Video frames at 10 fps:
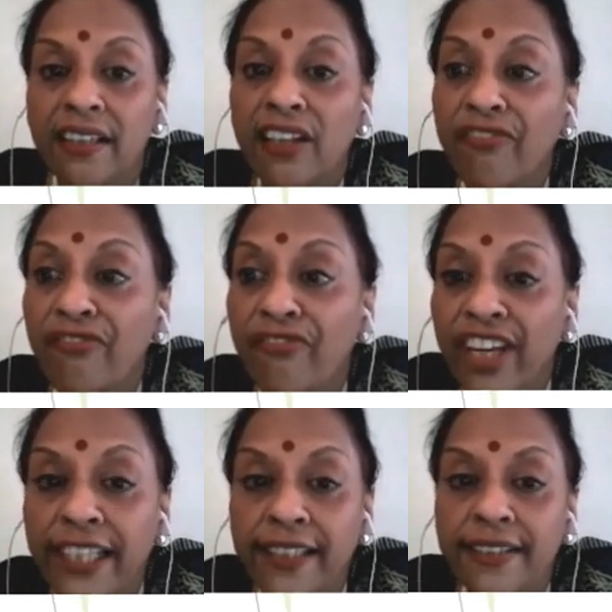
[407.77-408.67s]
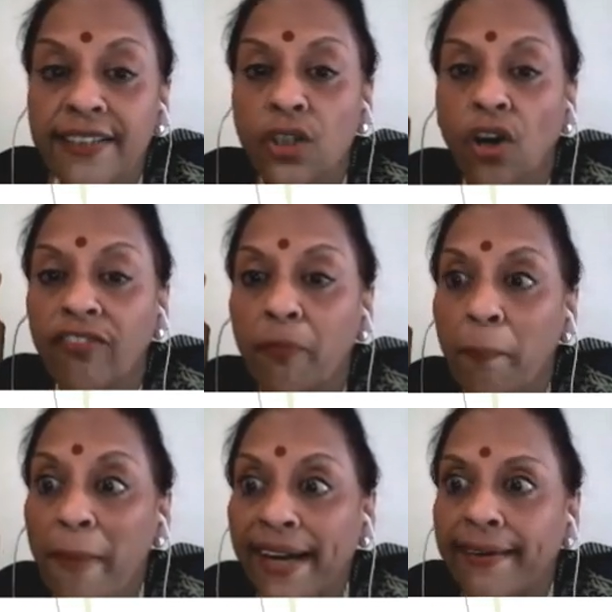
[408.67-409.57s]
the fetus of
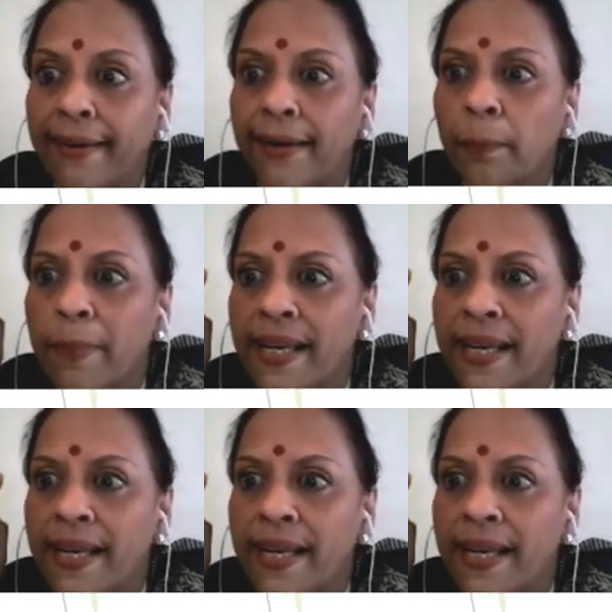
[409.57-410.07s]
metal